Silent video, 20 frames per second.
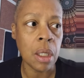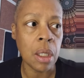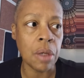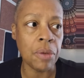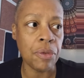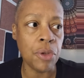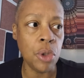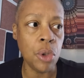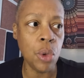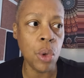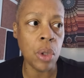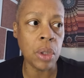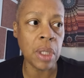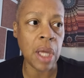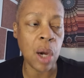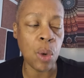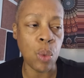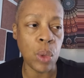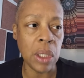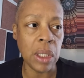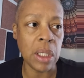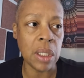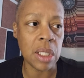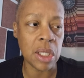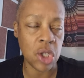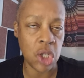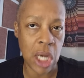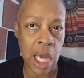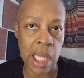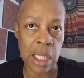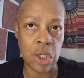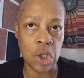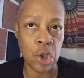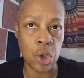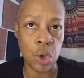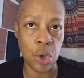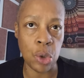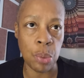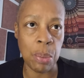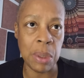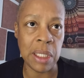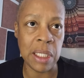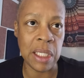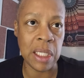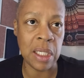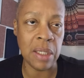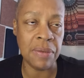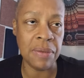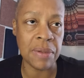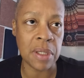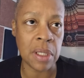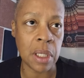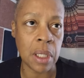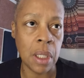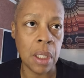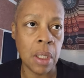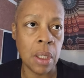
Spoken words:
If you are not willing to challenge your beliefs,